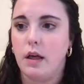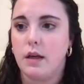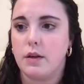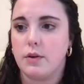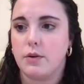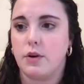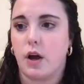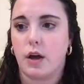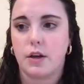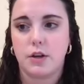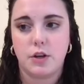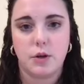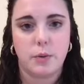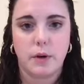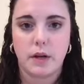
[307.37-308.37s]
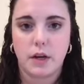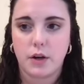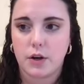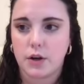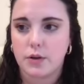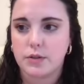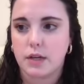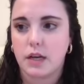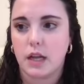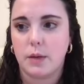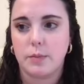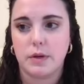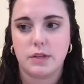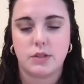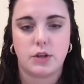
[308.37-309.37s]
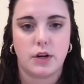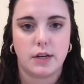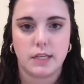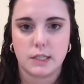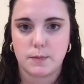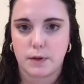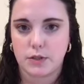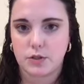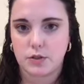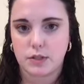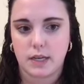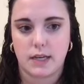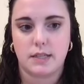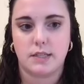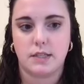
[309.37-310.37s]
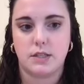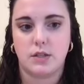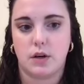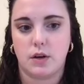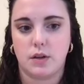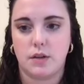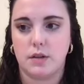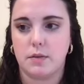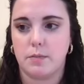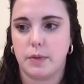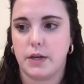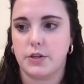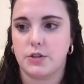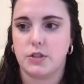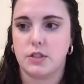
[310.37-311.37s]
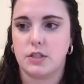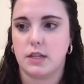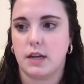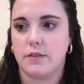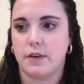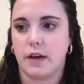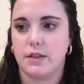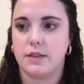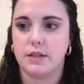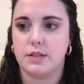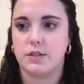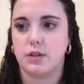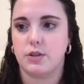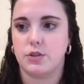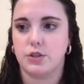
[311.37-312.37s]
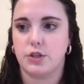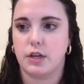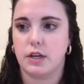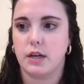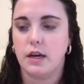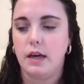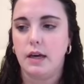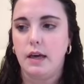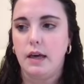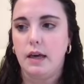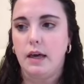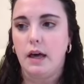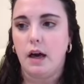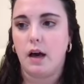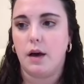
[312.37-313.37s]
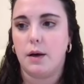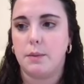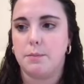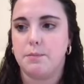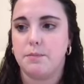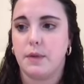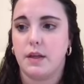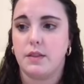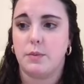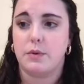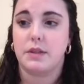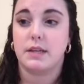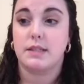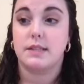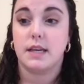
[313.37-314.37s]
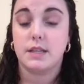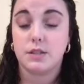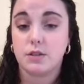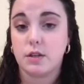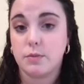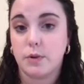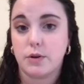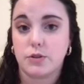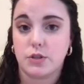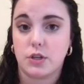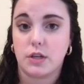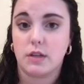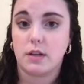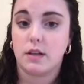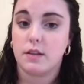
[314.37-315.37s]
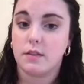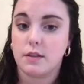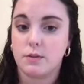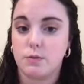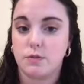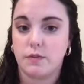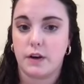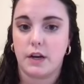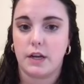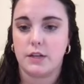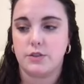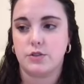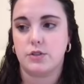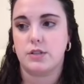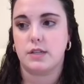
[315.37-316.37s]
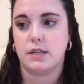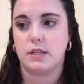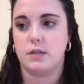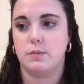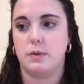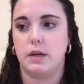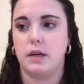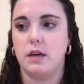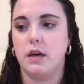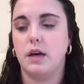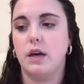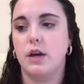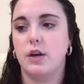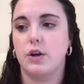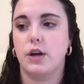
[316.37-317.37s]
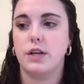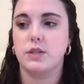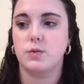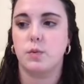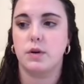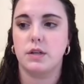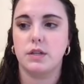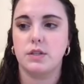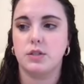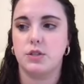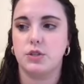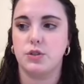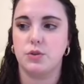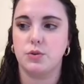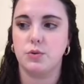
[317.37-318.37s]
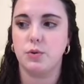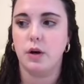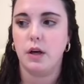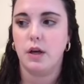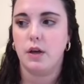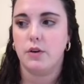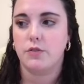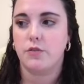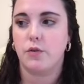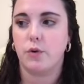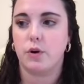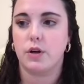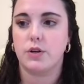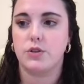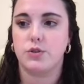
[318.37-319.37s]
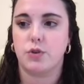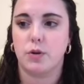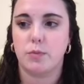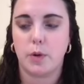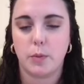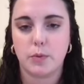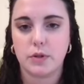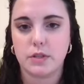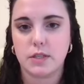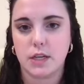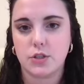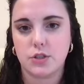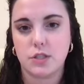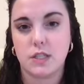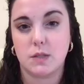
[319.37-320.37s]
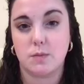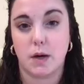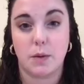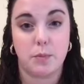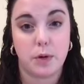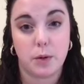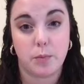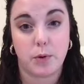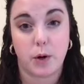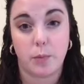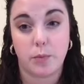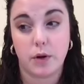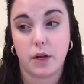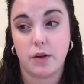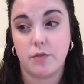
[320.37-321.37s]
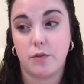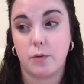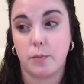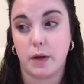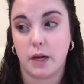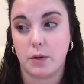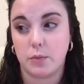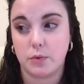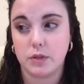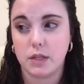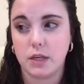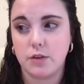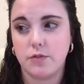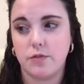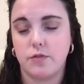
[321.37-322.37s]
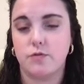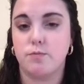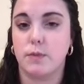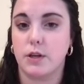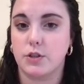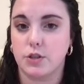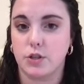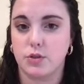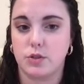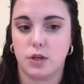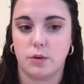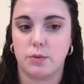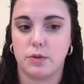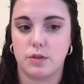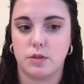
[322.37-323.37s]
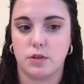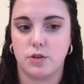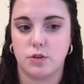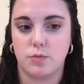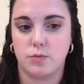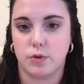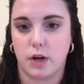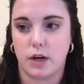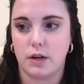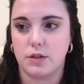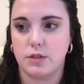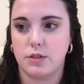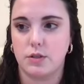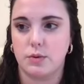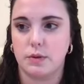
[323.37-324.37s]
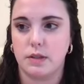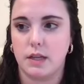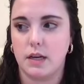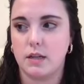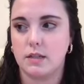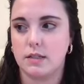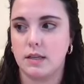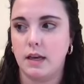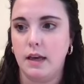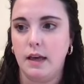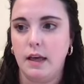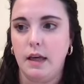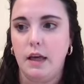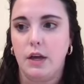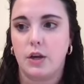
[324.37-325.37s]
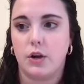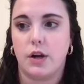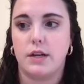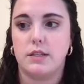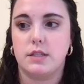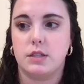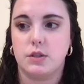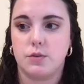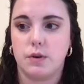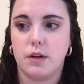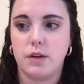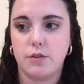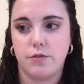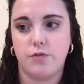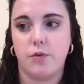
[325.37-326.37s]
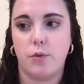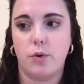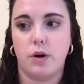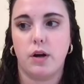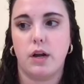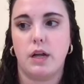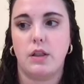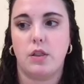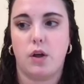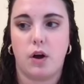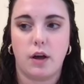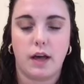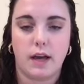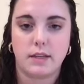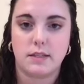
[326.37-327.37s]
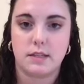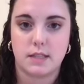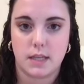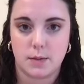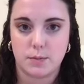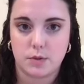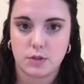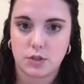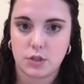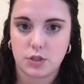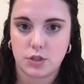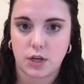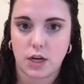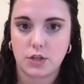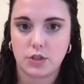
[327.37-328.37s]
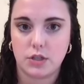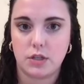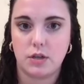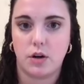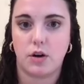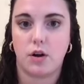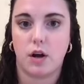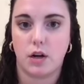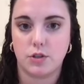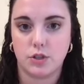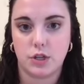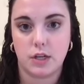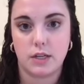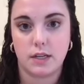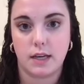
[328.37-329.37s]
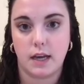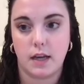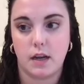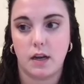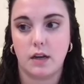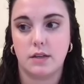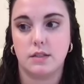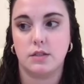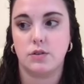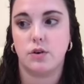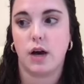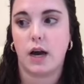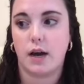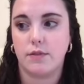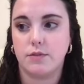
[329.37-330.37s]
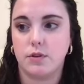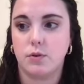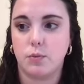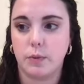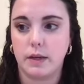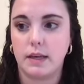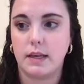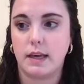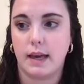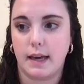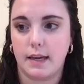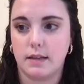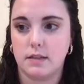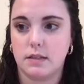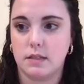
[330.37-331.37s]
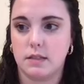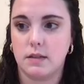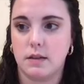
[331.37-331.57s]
You're not going to do any neurodynamics or any special tests on patients that have had this surgery. And then with accessory motion, this was very interesting to me. Grades 1 and 2 for joint mobilizations might be appropriate for pain relief. Make sure you check with the surgeon prior to doing that. Grades 3 and 4 and long axis hip distraction are contraindicated until after week 8.